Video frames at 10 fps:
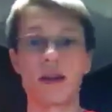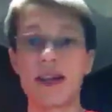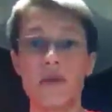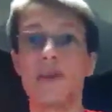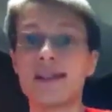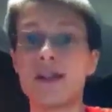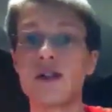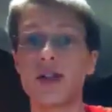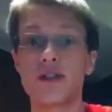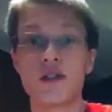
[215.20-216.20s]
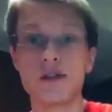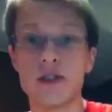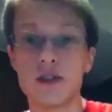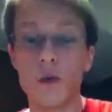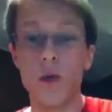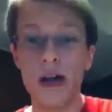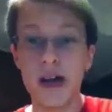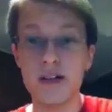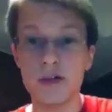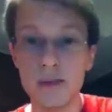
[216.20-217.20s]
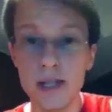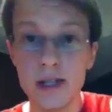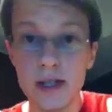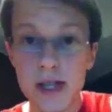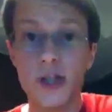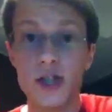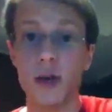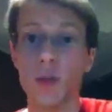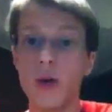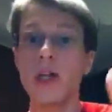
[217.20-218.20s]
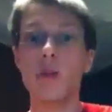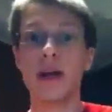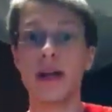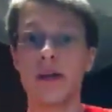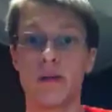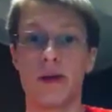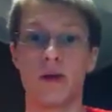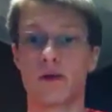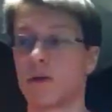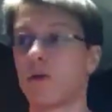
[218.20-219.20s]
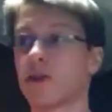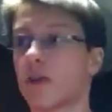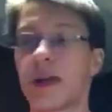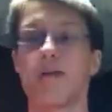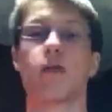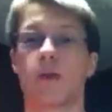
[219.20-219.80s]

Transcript: give me suggestions as to what I should be teaching. What do you want to hear about? Do you want to hear more